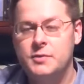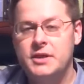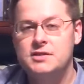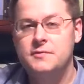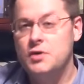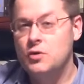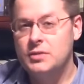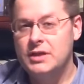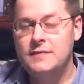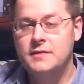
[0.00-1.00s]
because if you don't
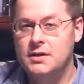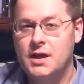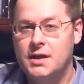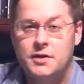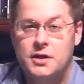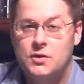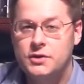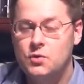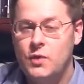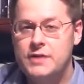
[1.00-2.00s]
believe in Allah, you're not going
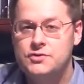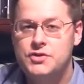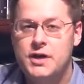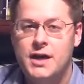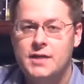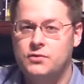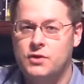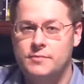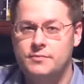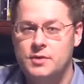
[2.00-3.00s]
to wage jihad
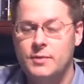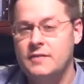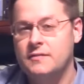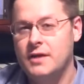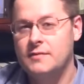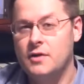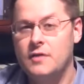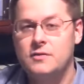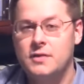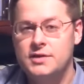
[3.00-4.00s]
for him. You might fight for
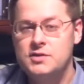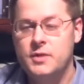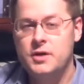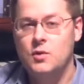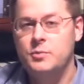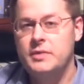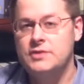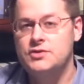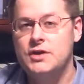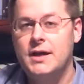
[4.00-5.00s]
other things, but it won't
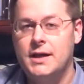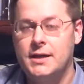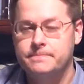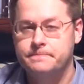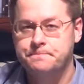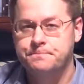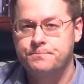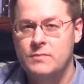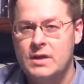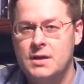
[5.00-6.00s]
be jihad.
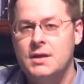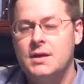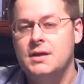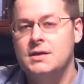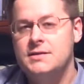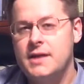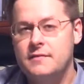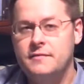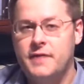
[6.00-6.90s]
Second